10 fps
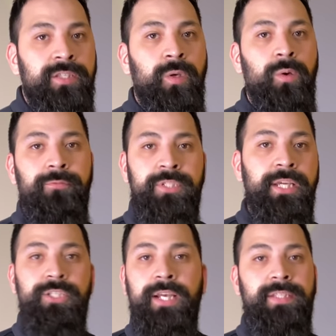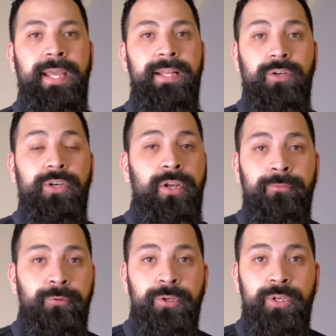So if THX gains aren't enough
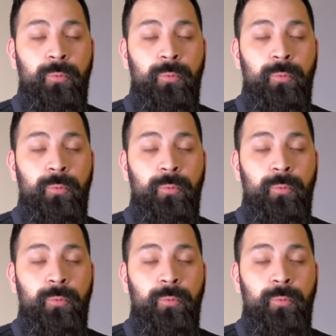for you and you